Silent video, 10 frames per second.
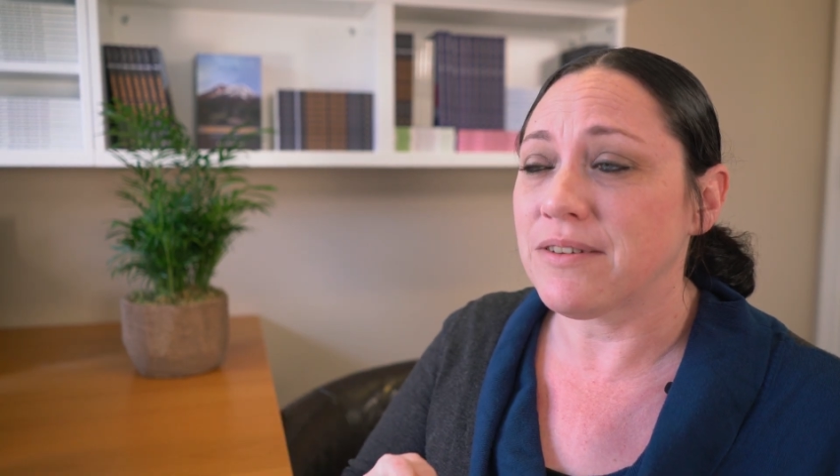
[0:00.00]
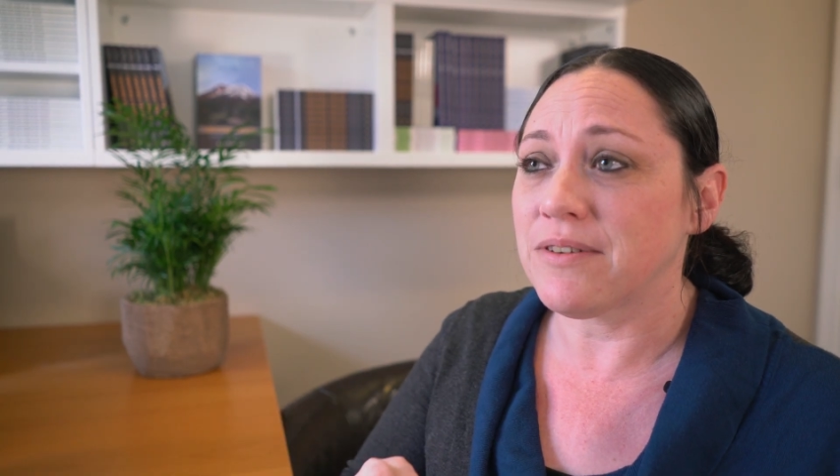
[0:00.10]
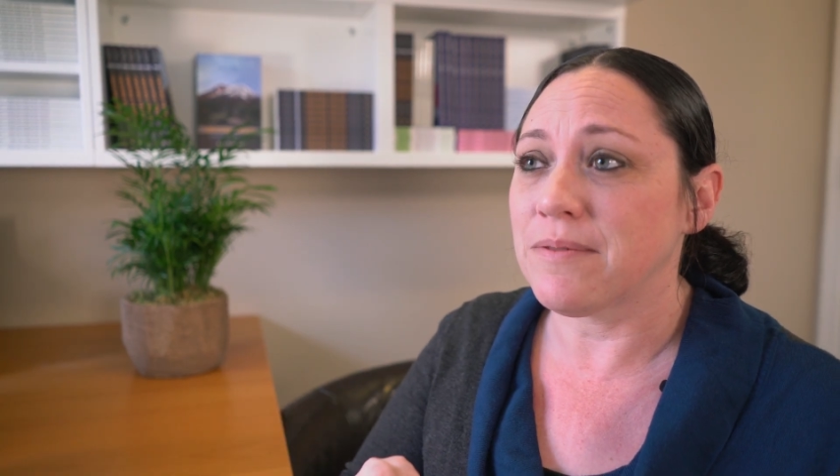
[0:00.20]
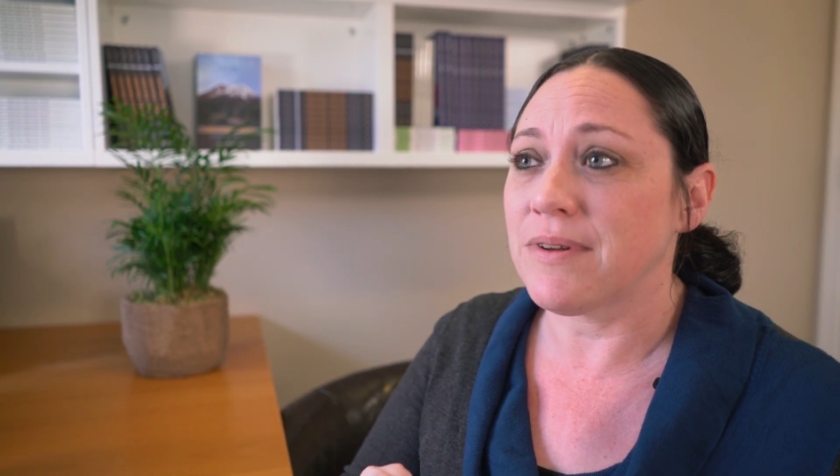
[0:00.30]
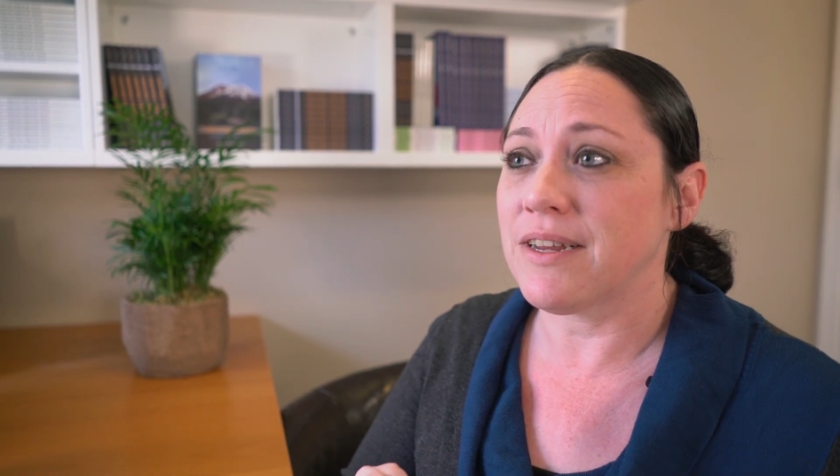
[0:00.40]

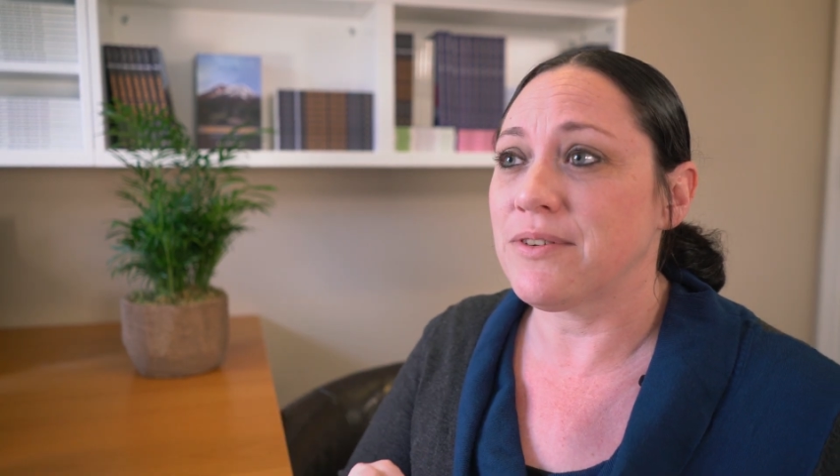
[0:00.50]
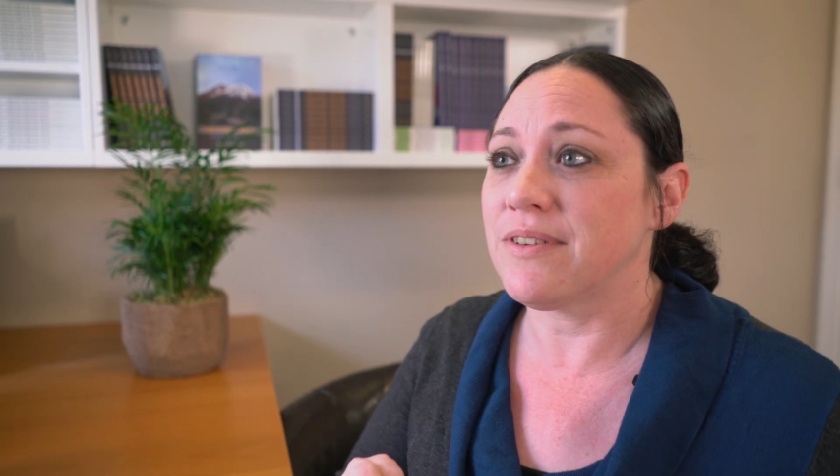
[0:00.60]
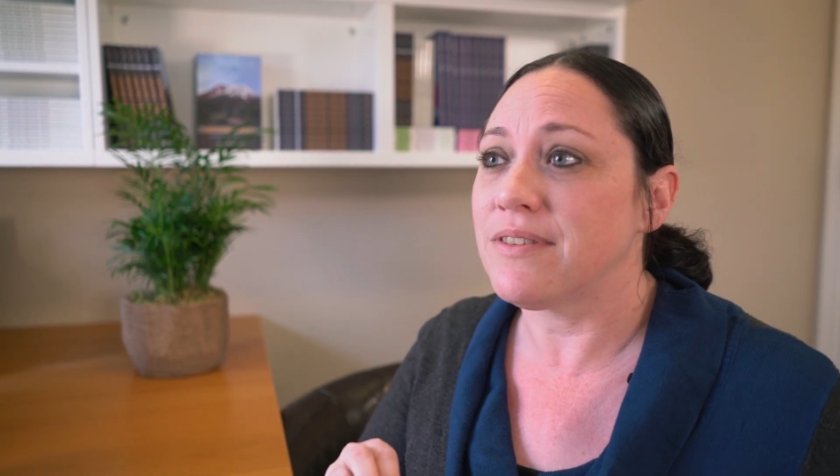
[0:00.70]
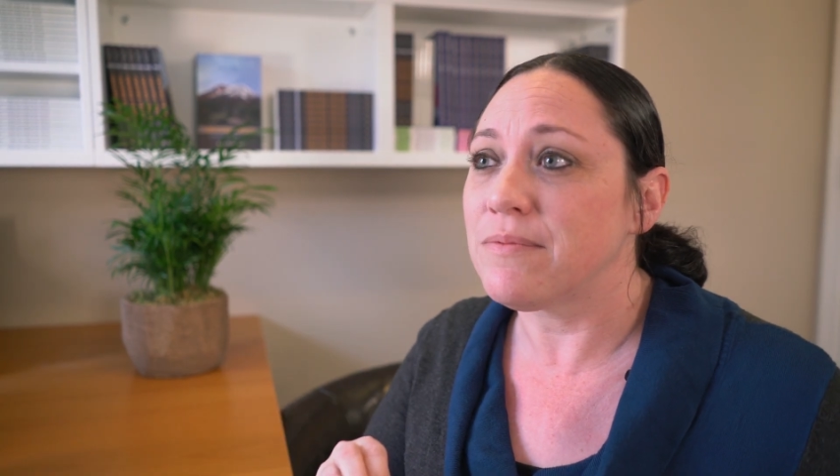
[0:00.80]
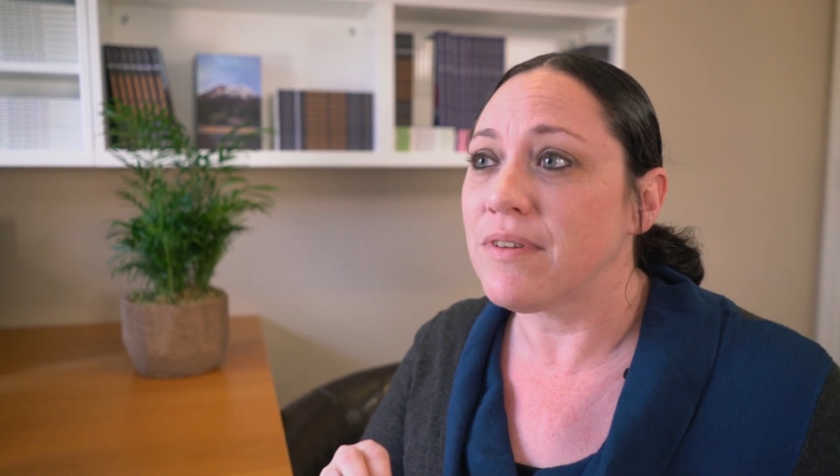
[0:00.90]

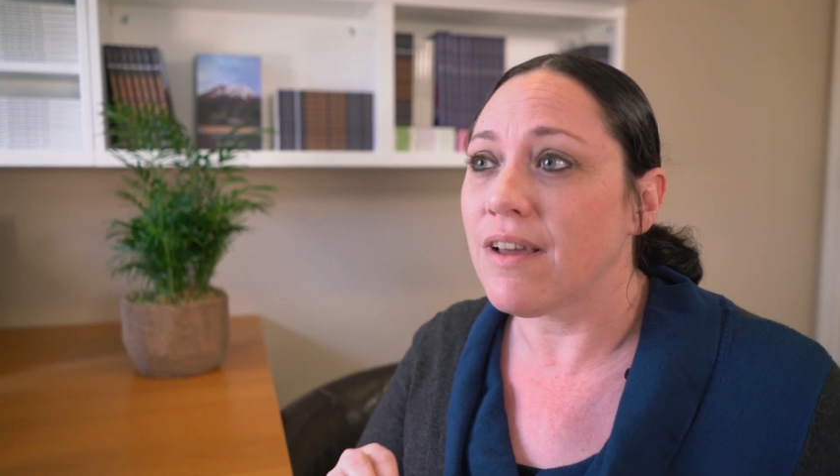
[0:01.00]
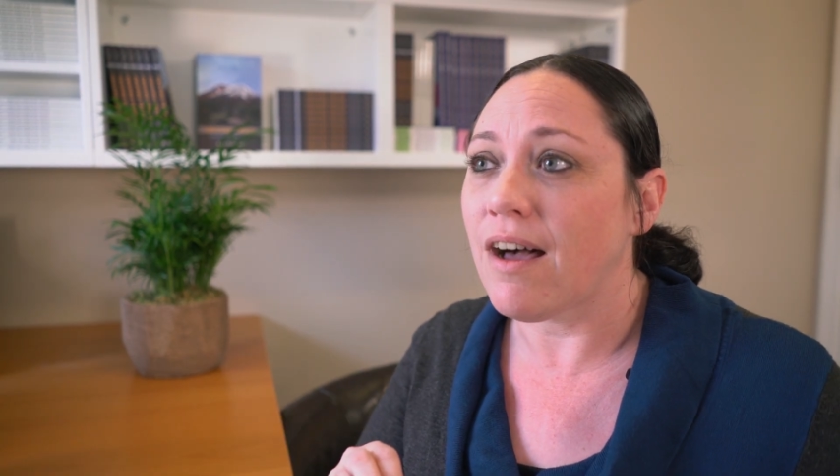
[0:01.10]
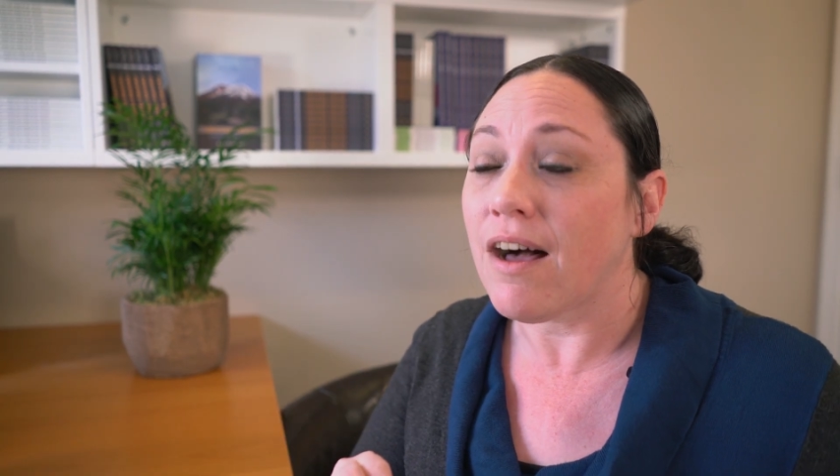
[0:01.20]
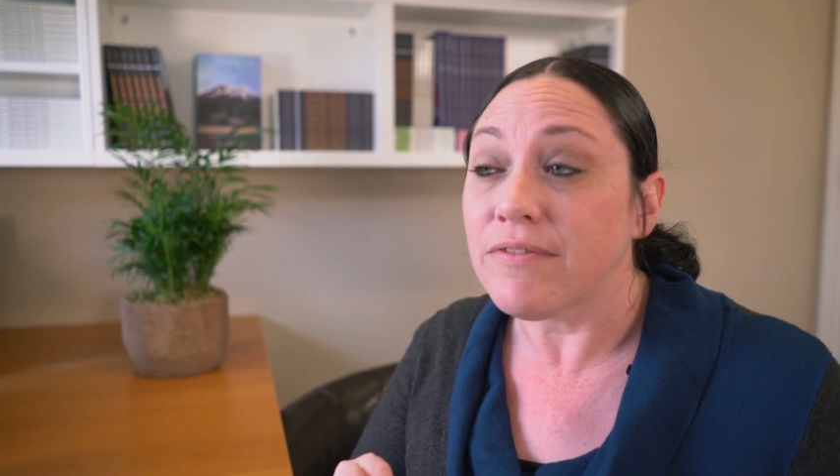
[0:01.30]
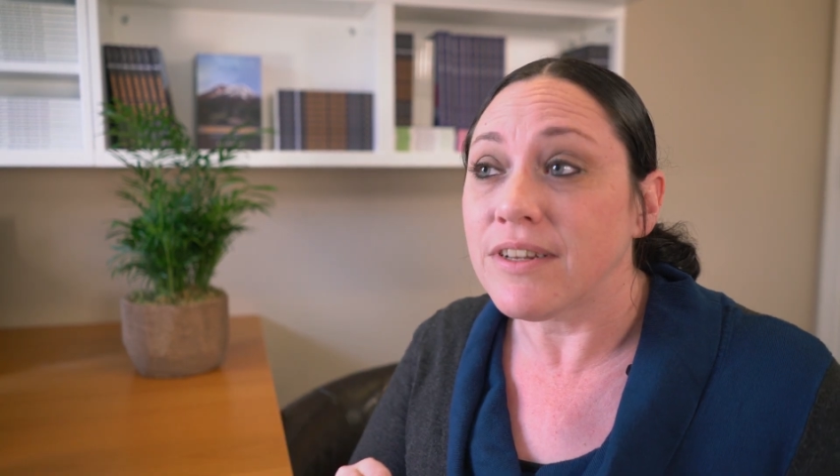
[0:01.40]
determinations
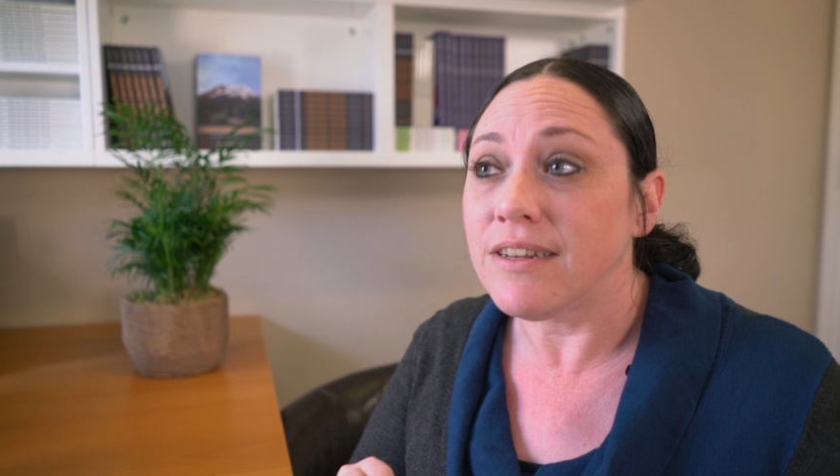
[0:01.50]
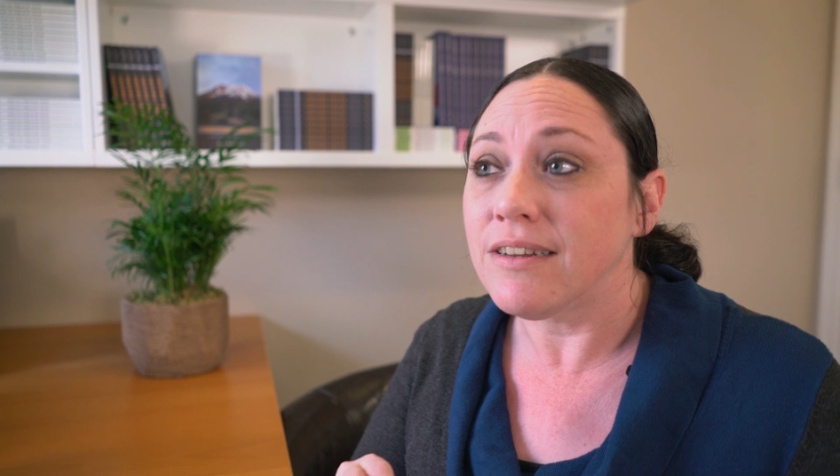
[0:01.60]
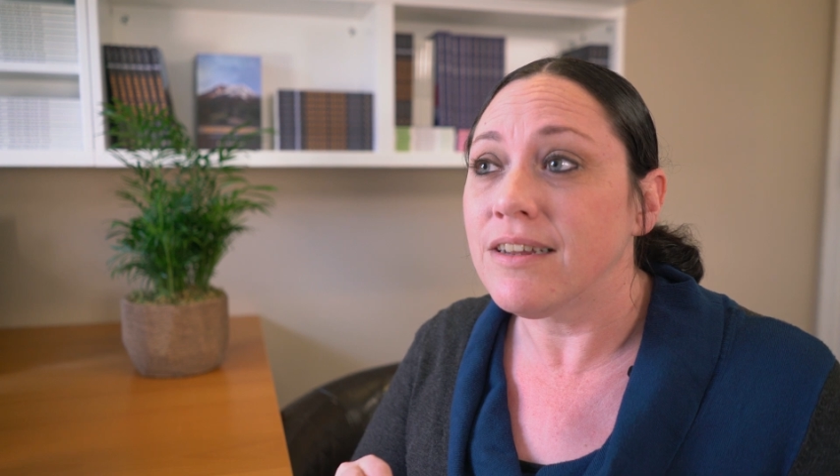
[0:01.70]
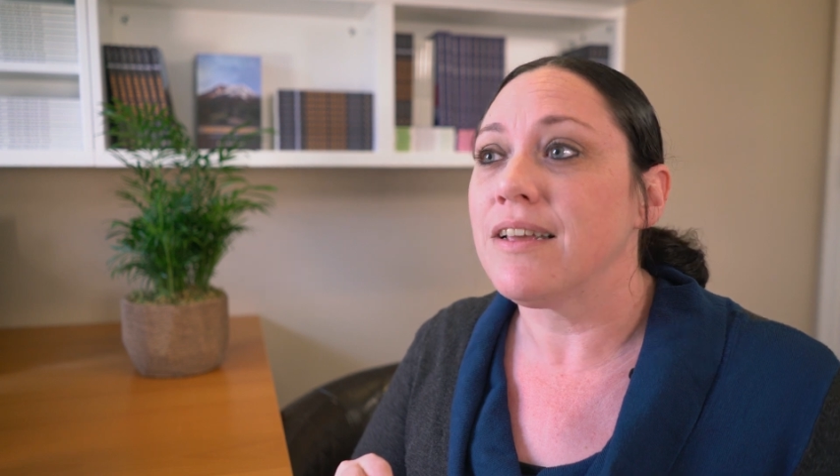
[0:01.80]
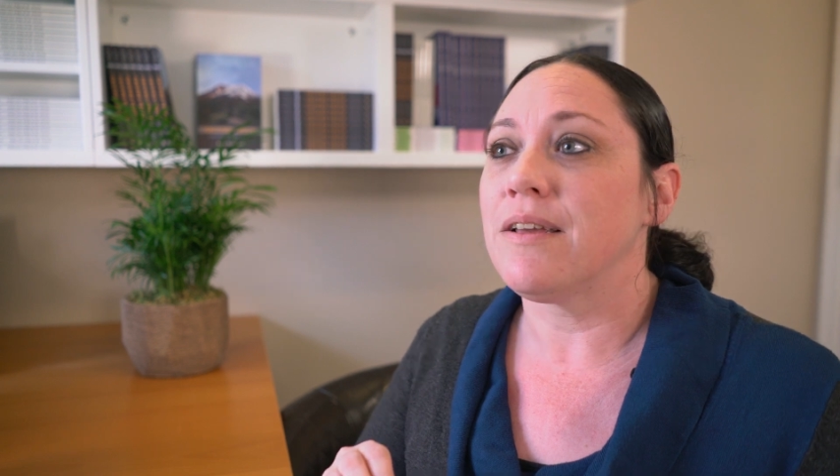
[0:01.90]
often